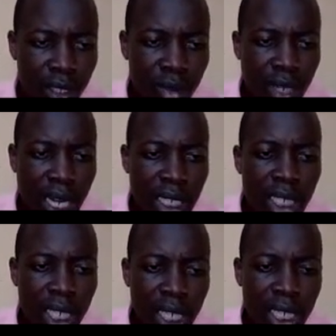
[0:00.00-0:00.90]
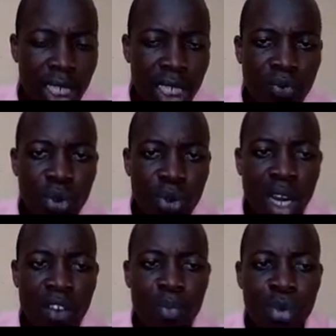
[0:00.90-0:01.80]
You can tell it if
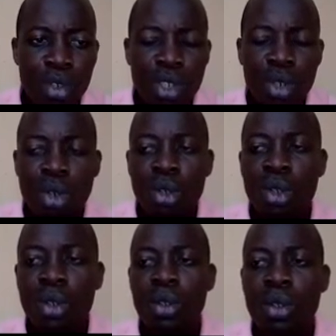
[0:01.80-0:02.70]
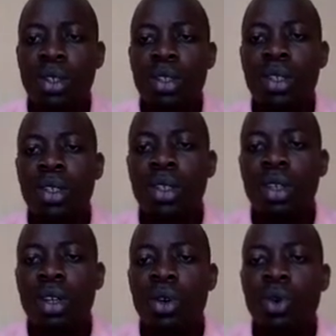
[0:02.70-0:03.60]
you have put your
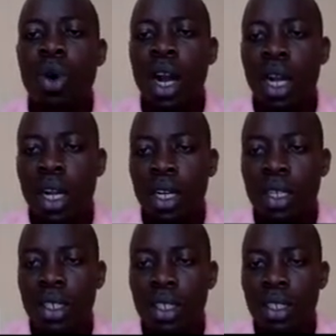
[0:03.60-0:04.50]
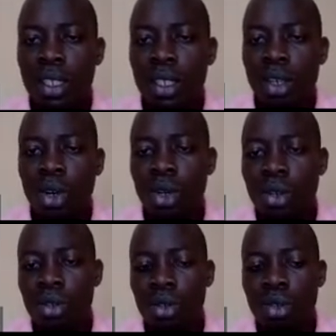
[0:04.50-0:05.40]
work
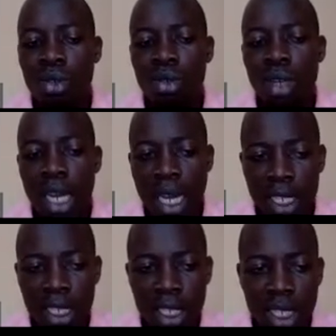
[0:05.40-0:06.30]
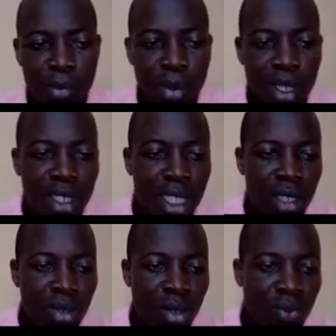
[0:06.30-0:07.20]
on landscape, it is
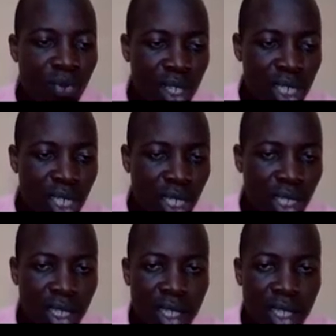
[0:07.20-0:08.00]
still not fitting.